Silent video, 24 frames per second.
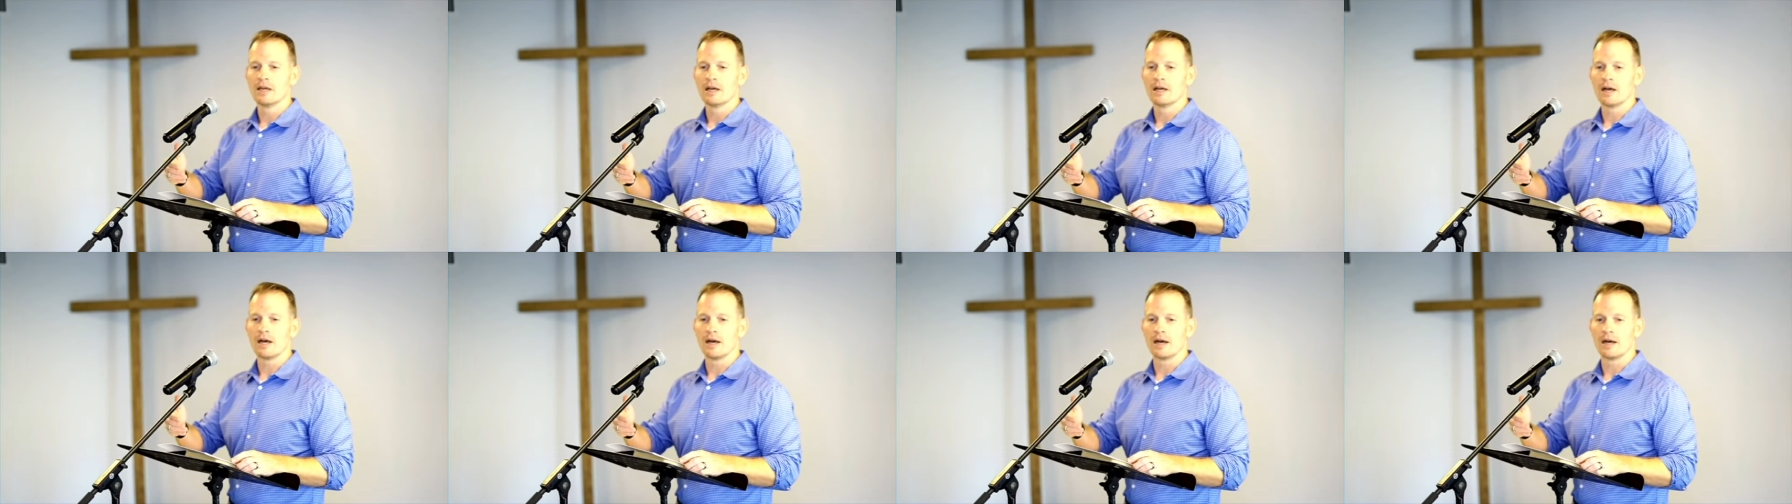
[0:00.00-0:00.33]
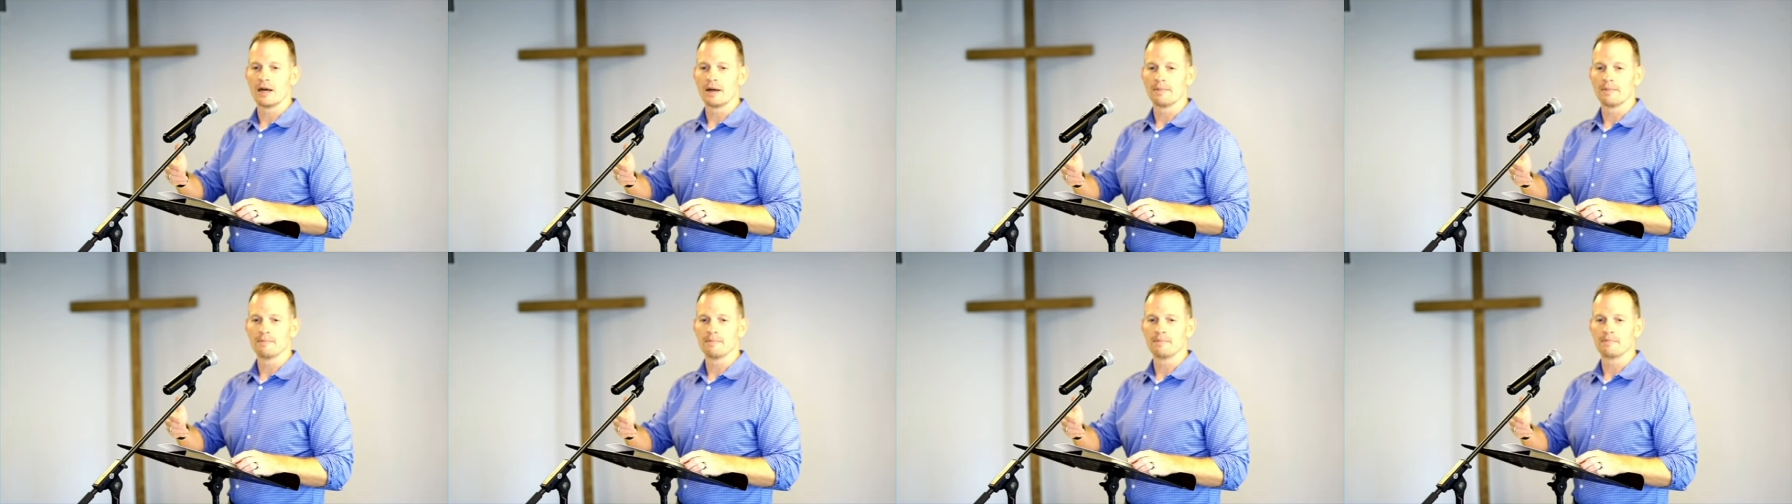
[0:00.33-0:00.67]

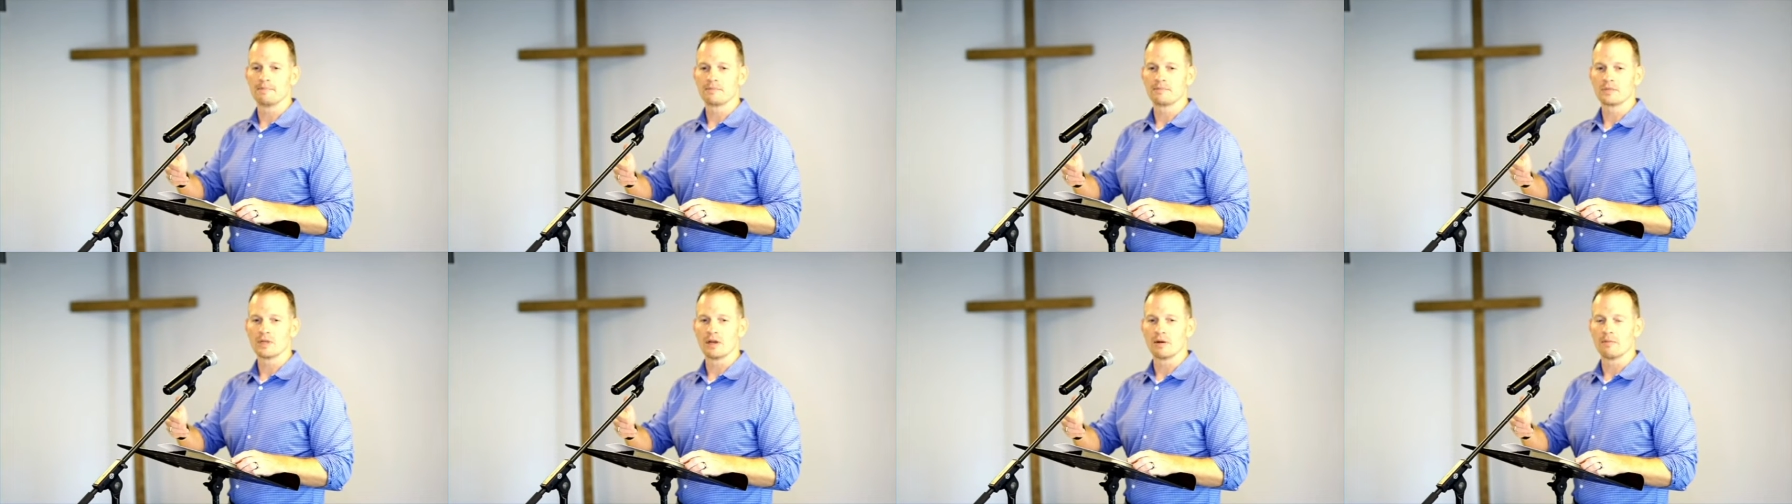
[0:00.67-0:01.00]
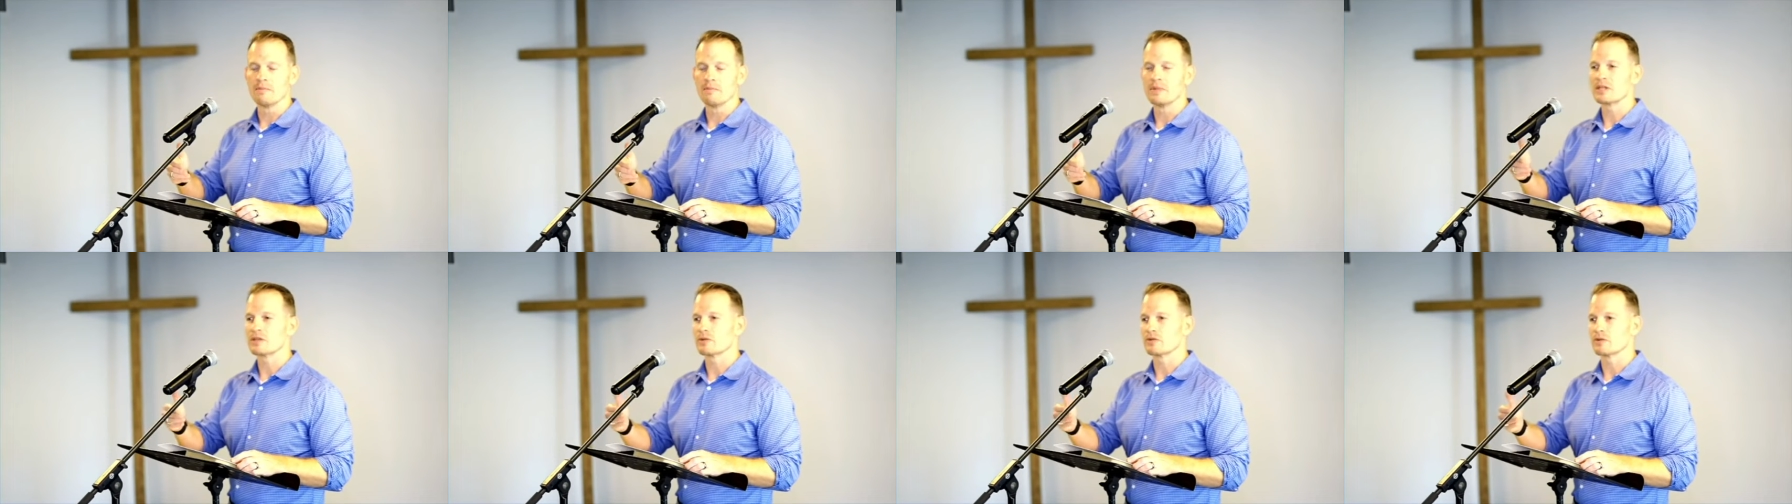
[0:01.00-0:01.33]
um, you know,
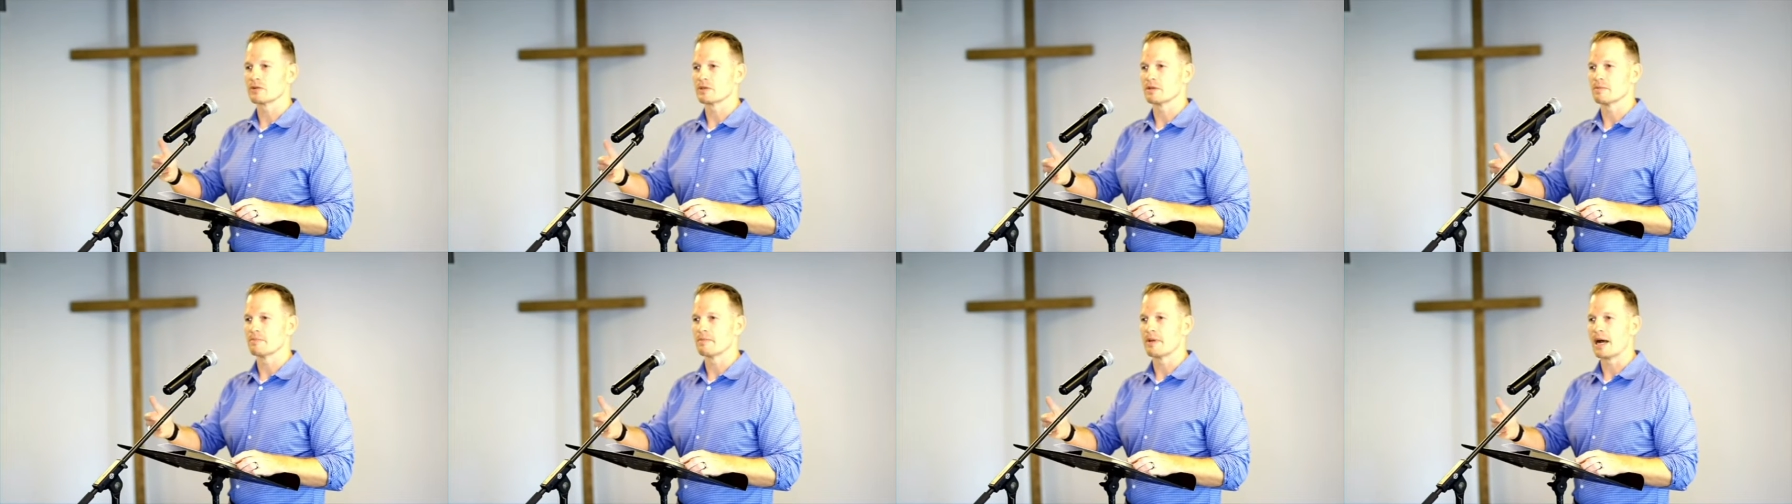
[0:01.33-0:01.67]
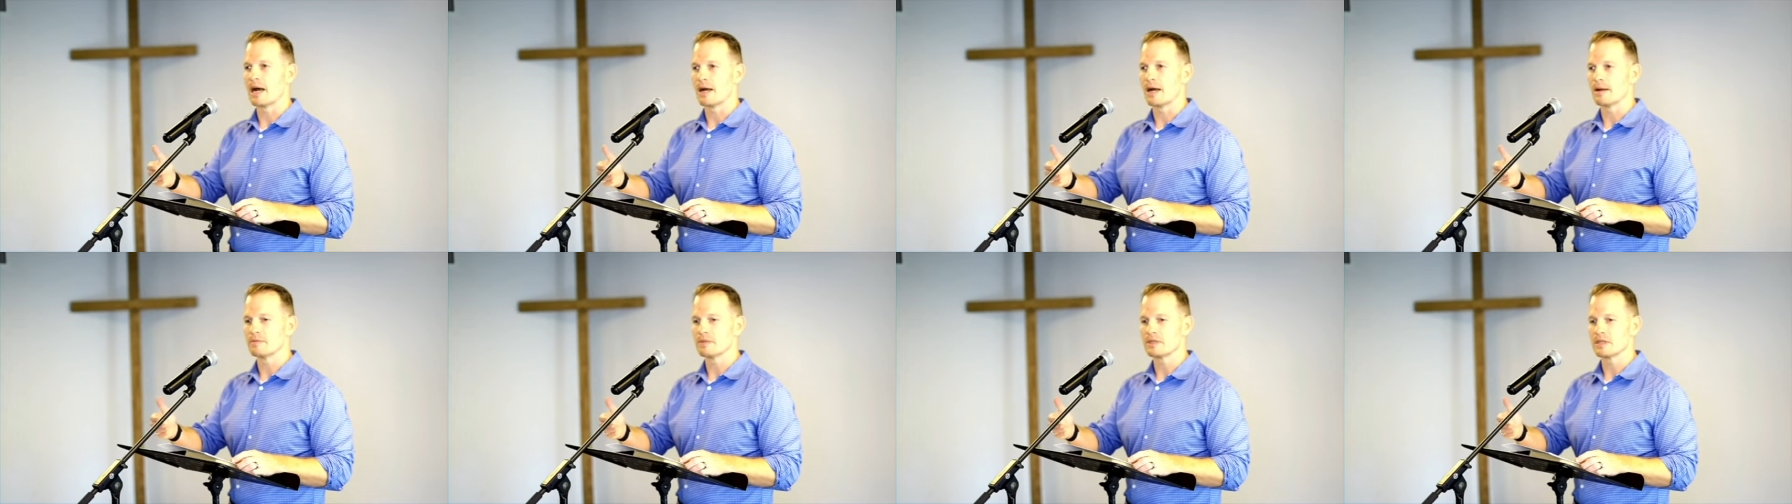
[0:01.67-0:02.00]
missiles and
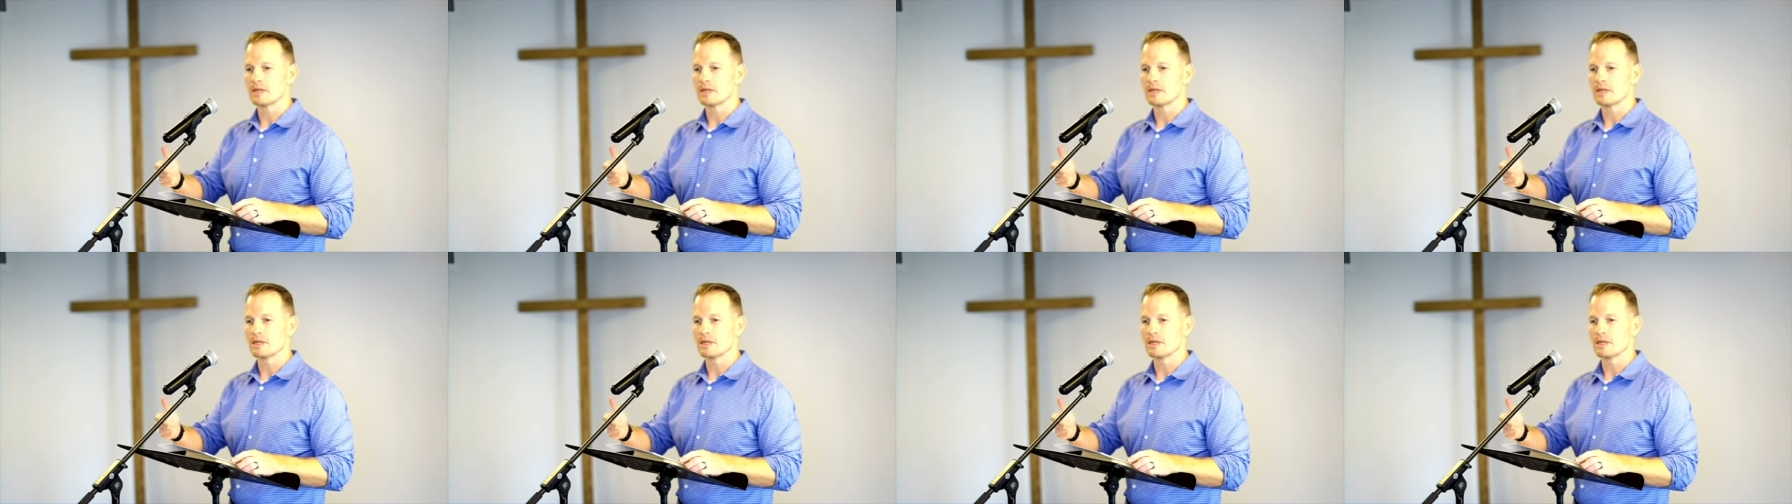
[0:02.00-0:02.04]
bombs.